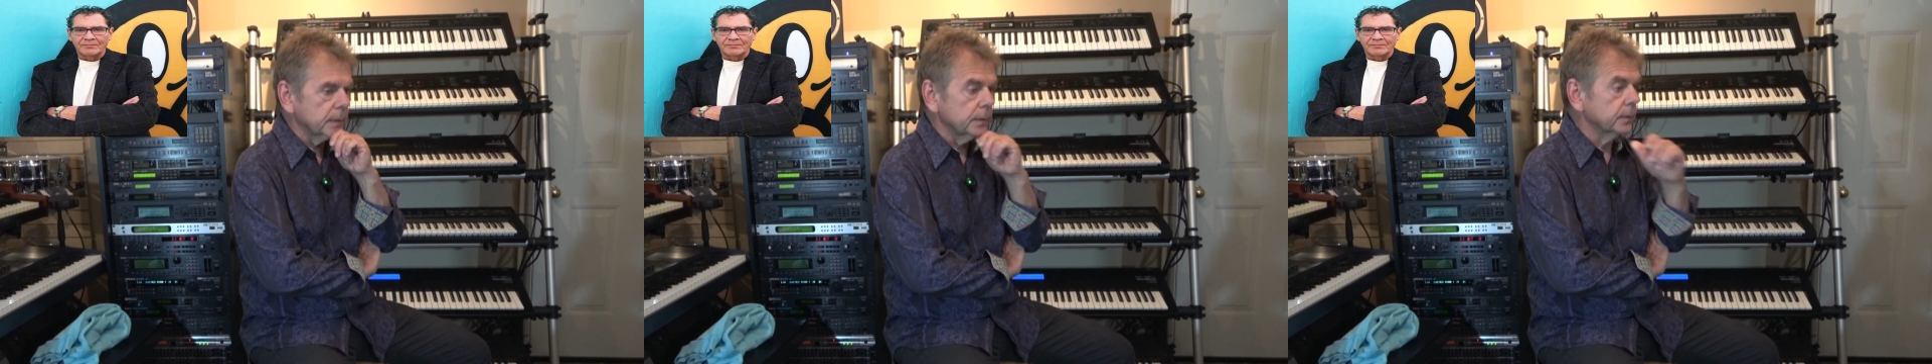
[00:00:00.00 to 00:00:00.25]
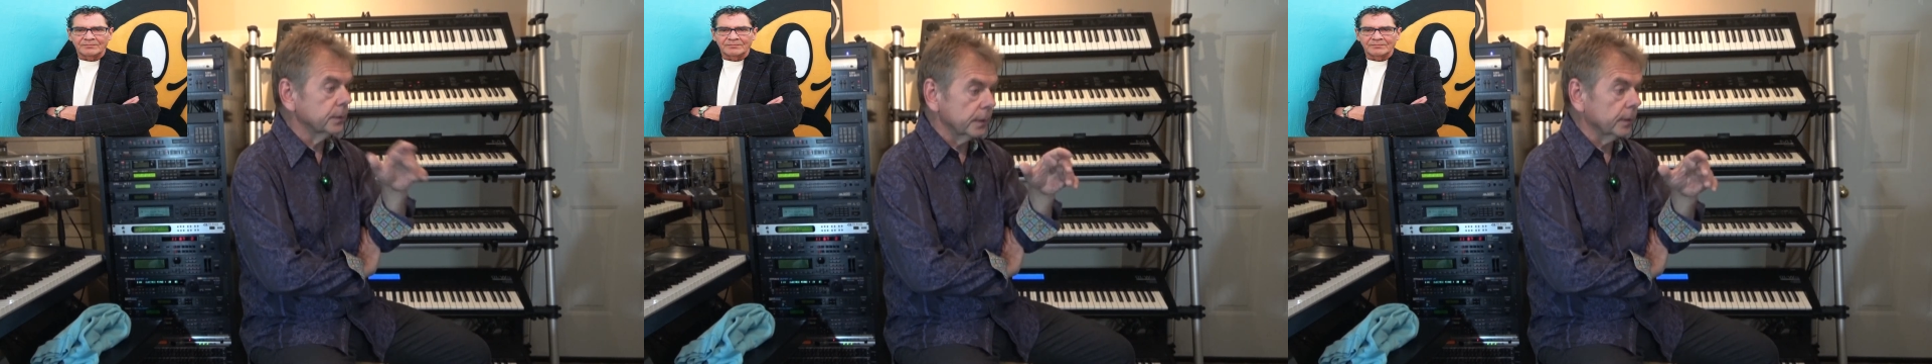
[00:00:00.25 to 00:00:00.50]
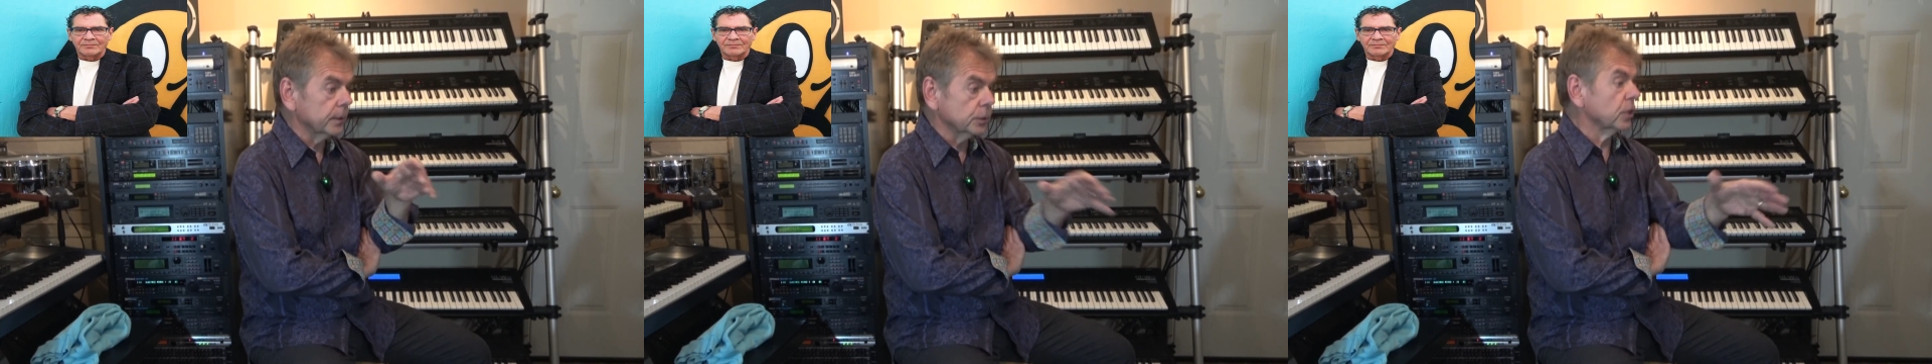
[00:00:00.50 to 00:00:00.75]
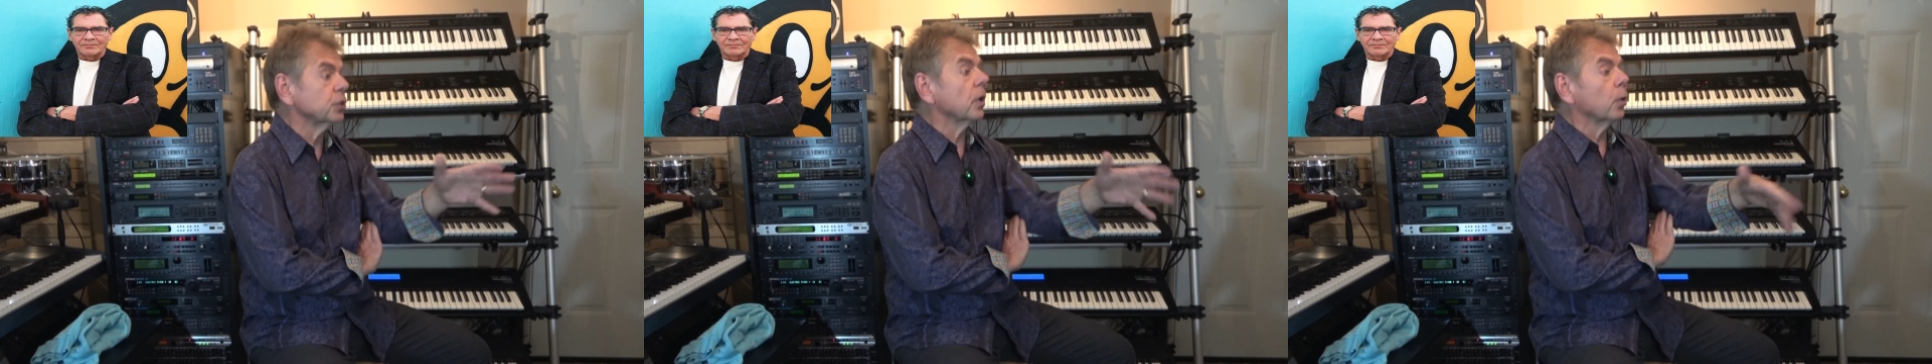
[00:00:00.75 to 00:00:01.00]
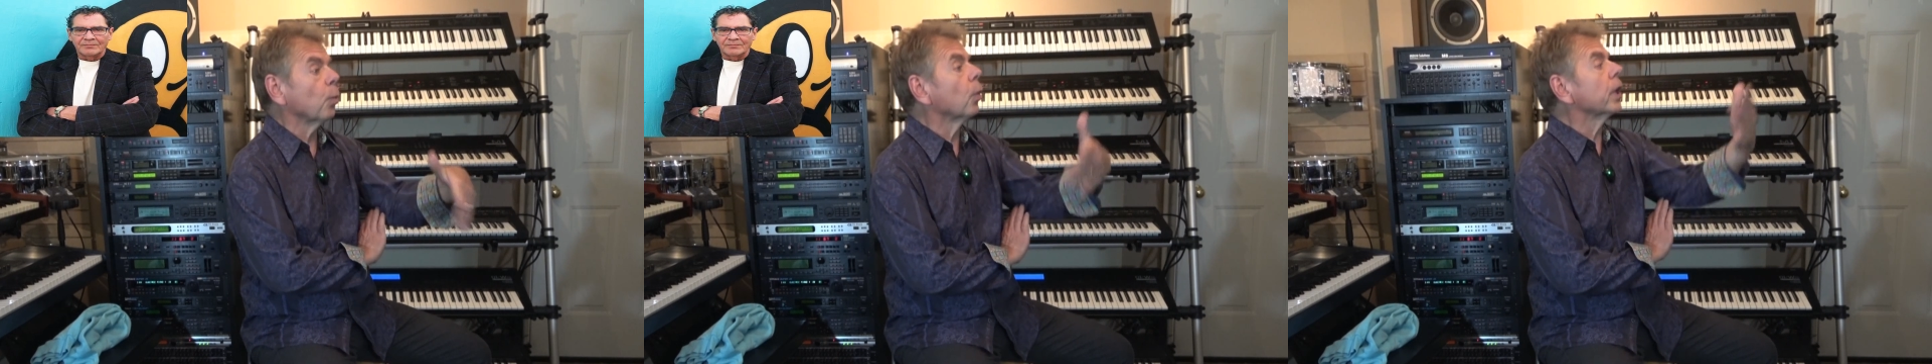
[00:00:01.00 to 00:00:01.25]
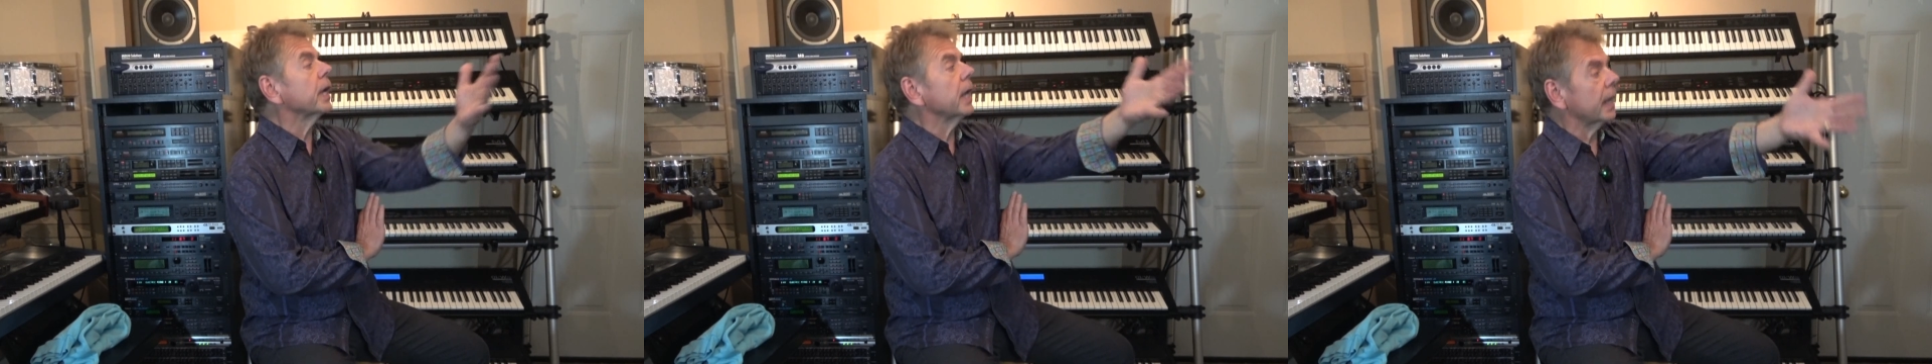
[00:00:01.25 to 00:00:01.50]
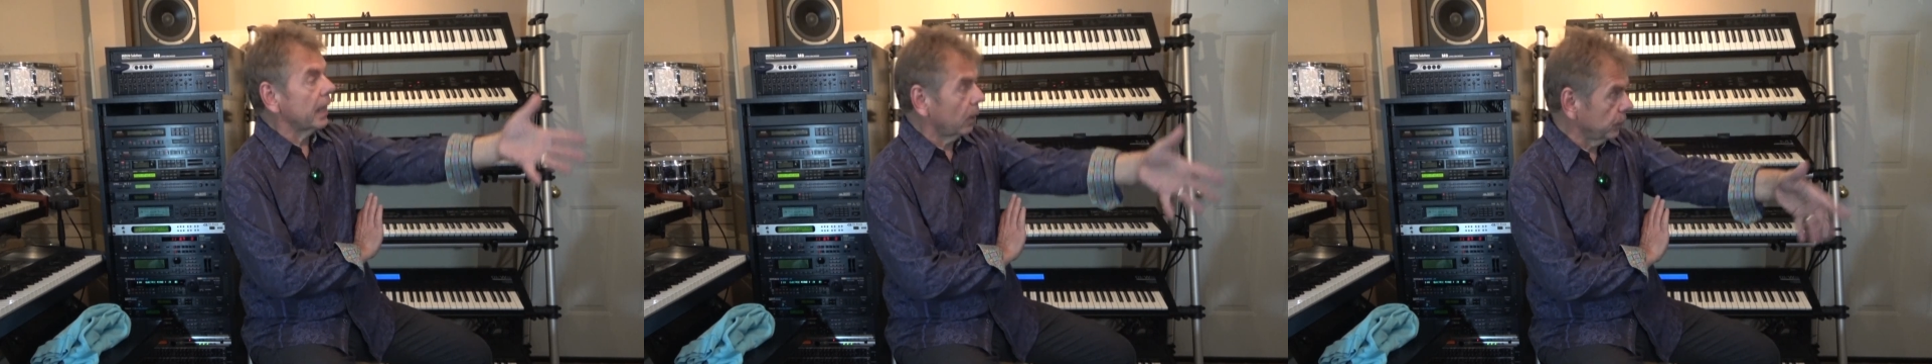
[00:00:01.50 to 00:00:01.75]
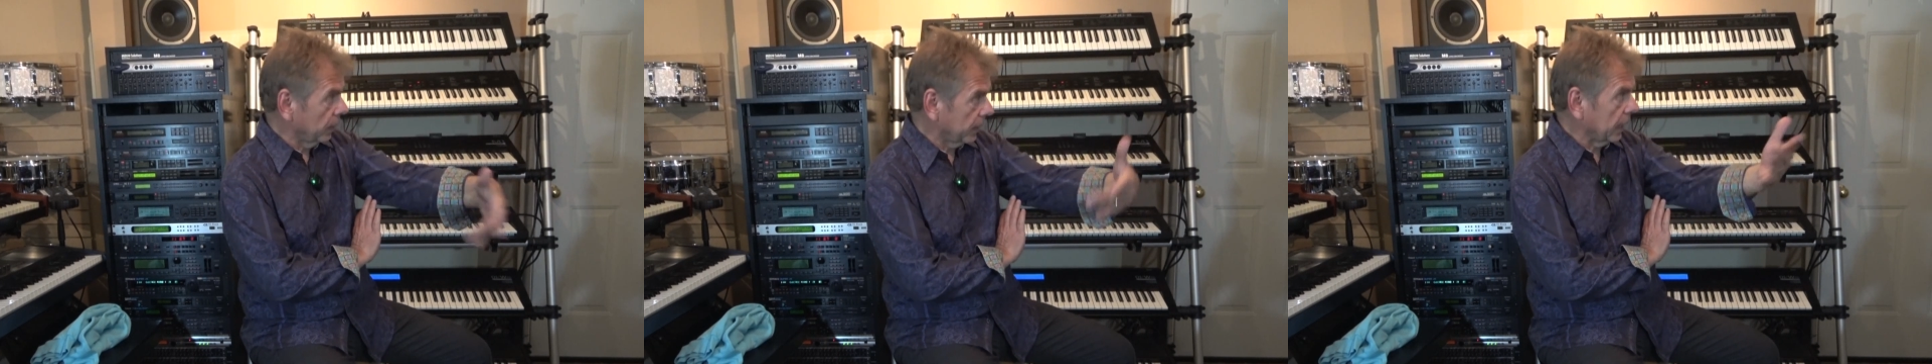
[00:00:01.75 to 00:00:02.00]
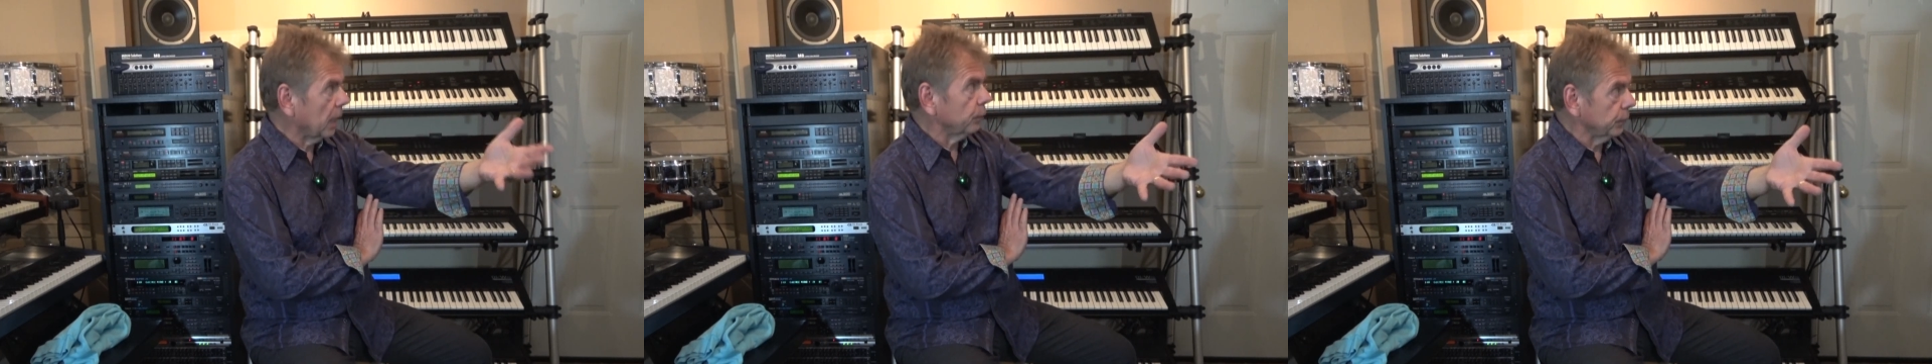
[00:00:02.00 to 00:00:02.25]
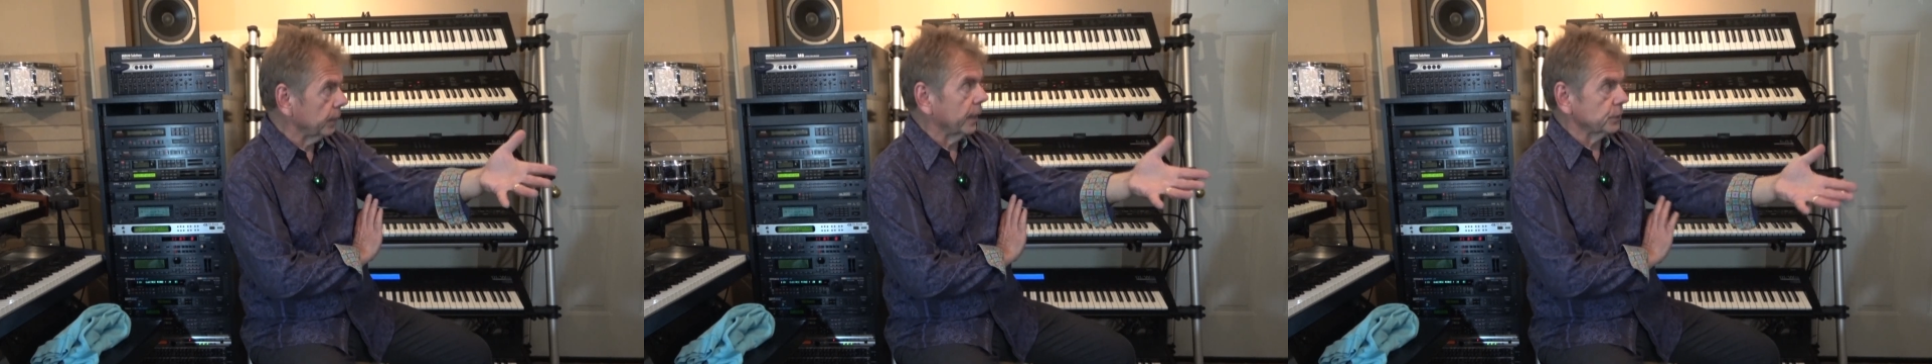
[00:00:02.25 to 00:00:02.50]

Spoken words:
in town, because I started working at Aldon after